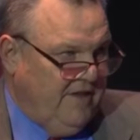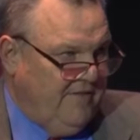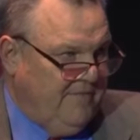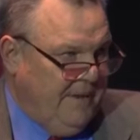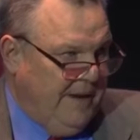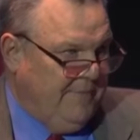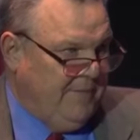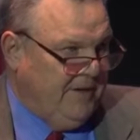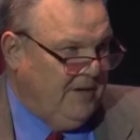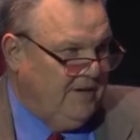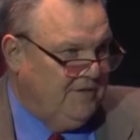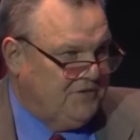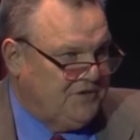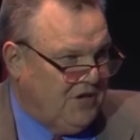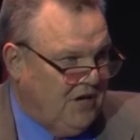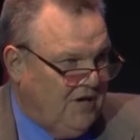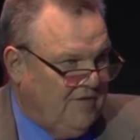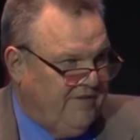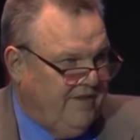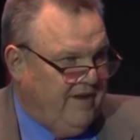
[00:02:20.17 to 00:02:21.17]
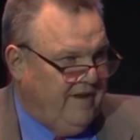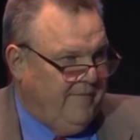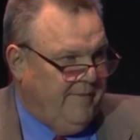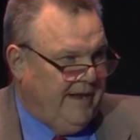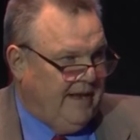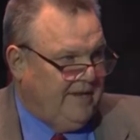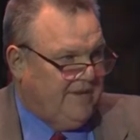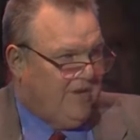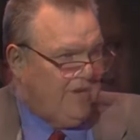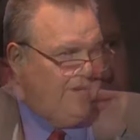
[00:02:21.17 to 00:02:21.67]
For the people
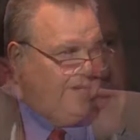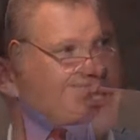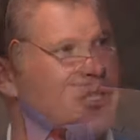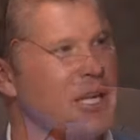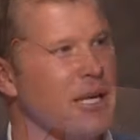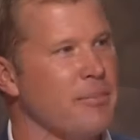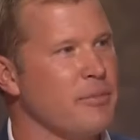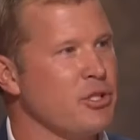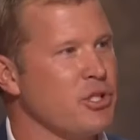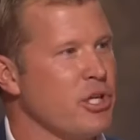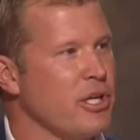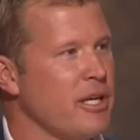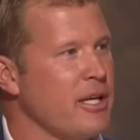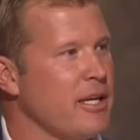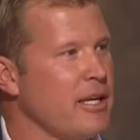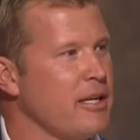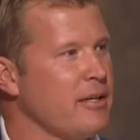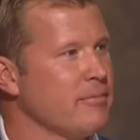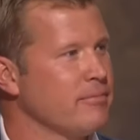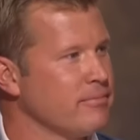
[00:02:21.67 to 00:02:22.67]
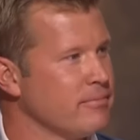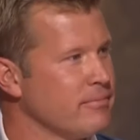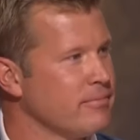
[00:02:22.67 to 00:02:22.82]
my name is Tim Sheehy.